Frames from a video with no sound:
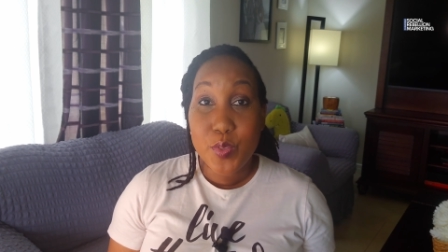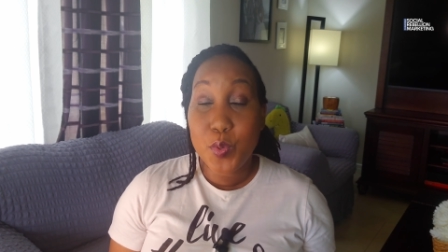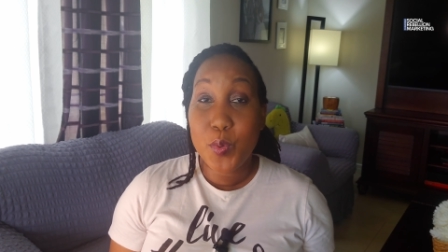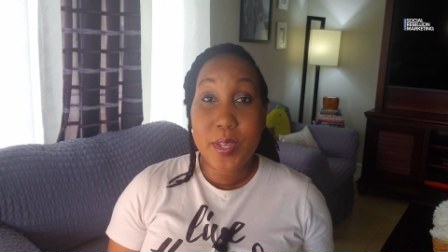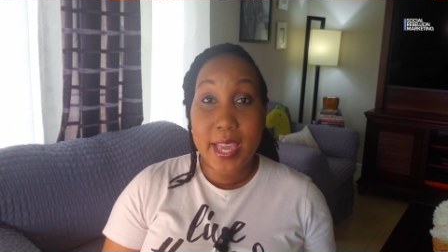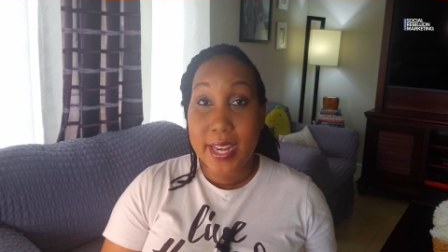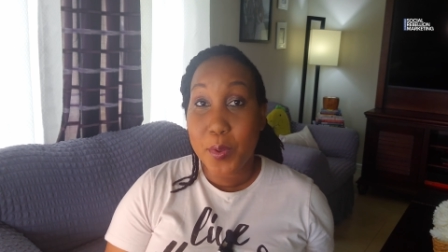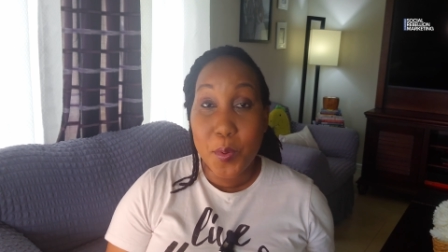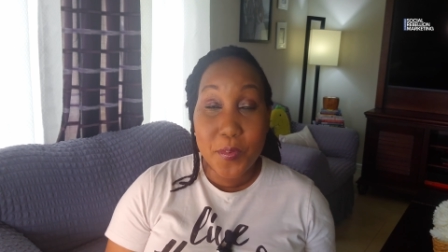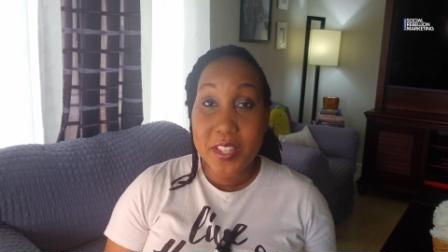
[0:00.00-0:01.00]
to
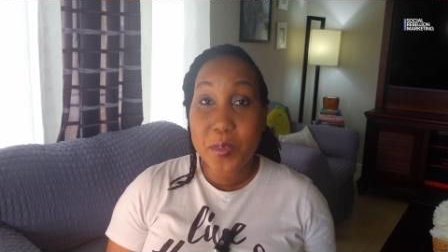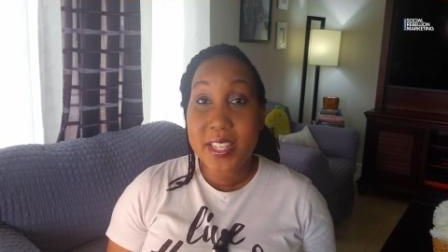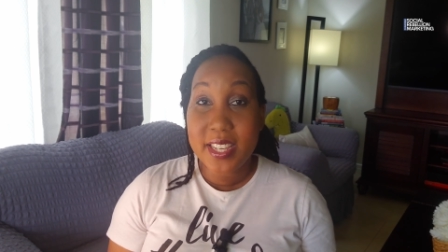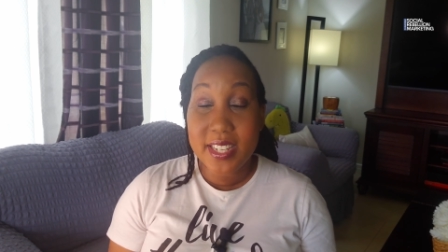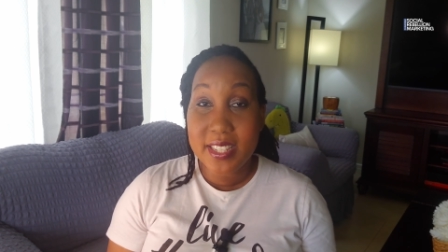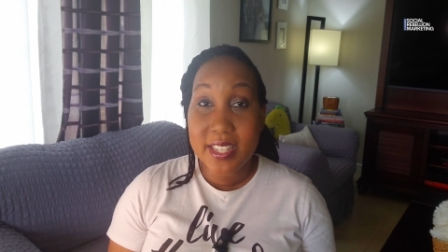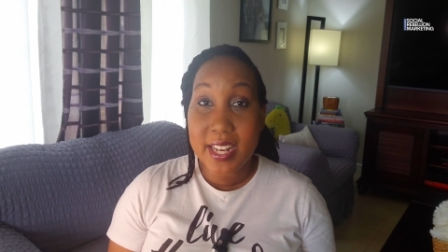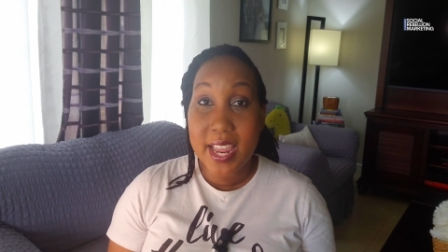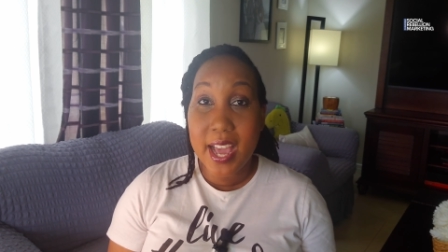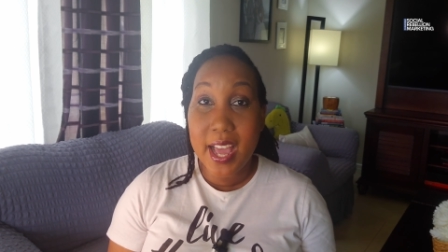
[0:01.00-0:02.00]
getting over those hurdles
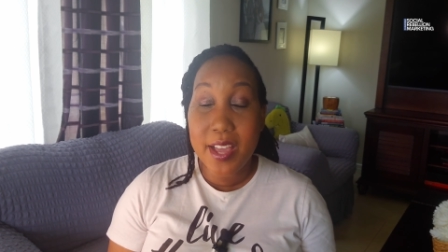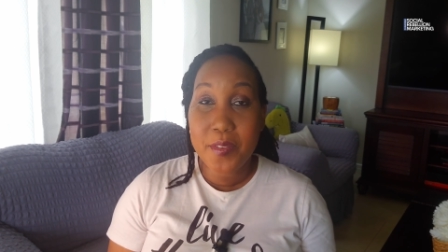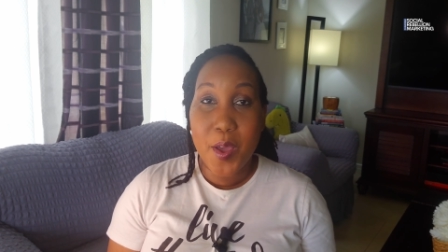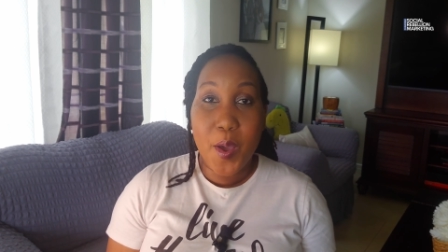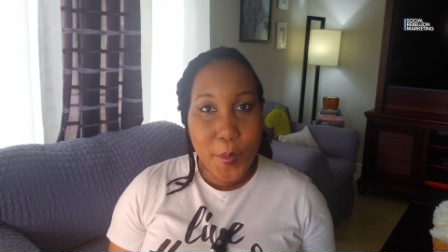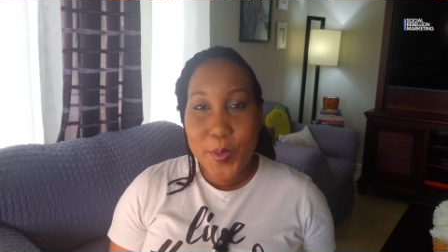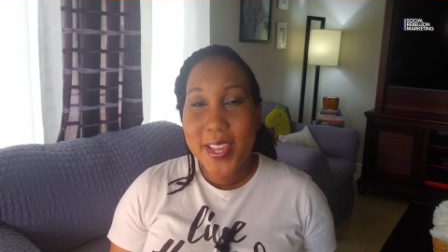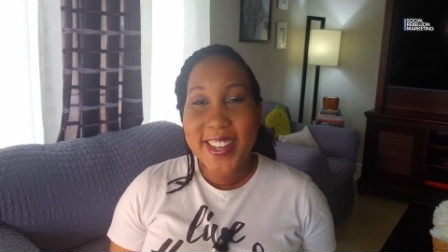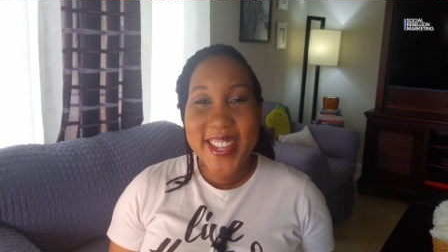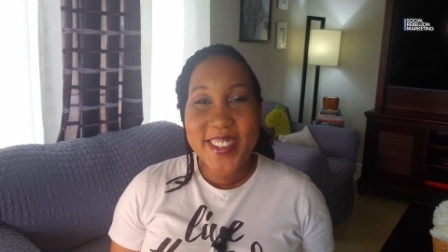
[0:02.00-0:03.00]
that they have, or you
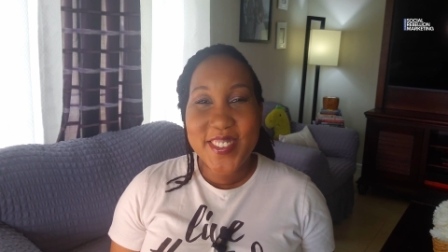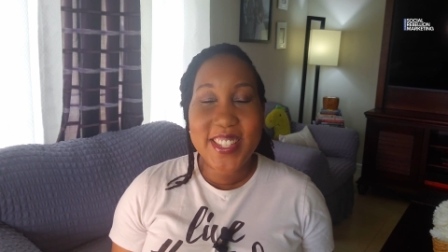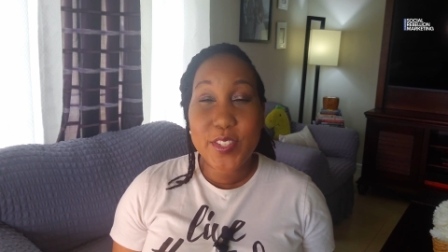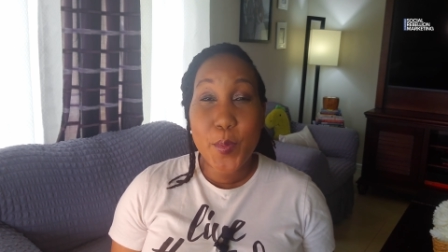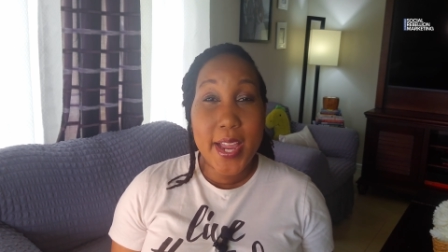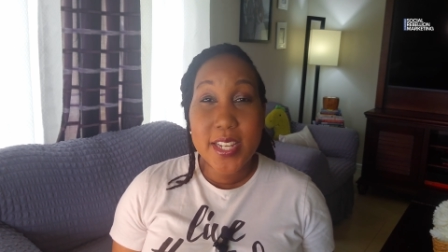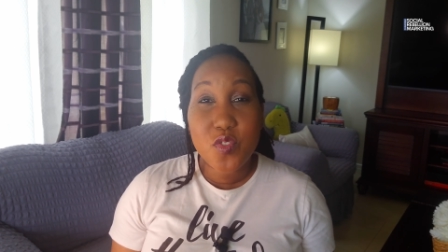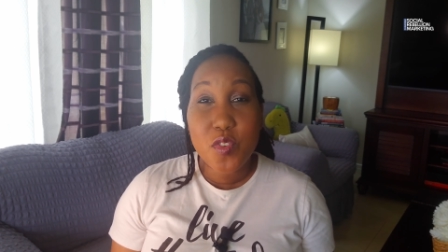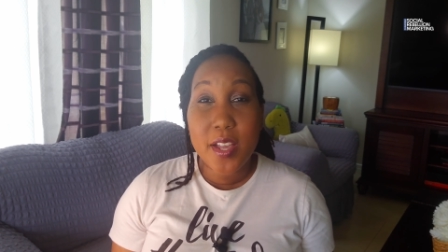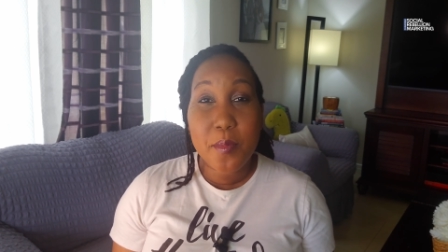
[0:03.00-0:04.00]
can look at reasons why they
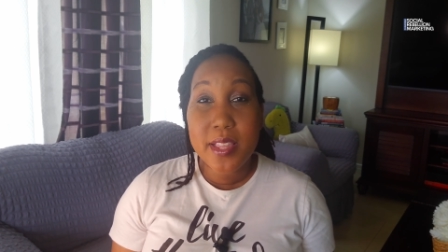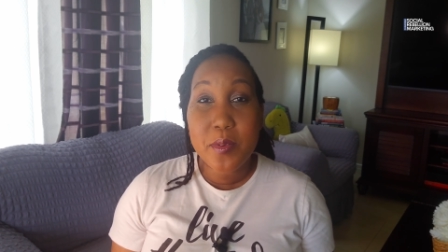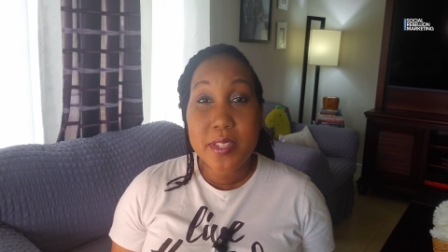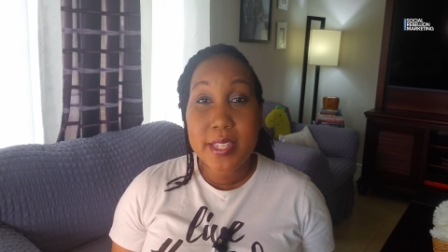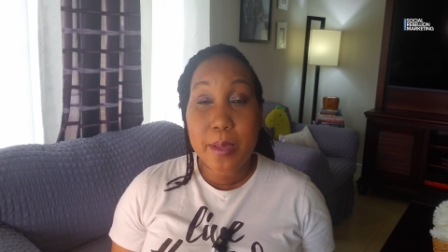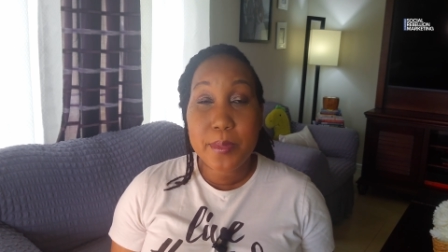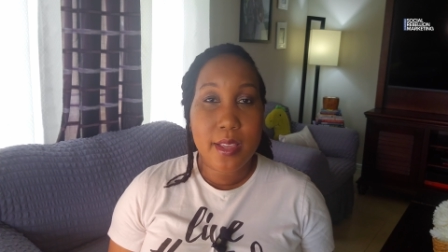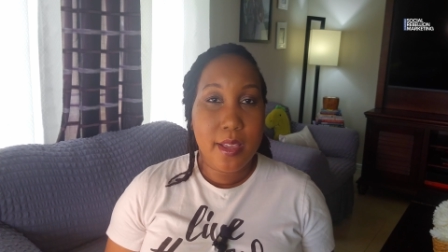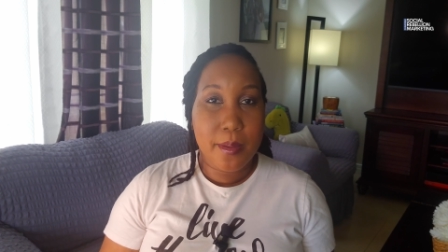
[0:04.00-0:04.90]
struggle with those steps,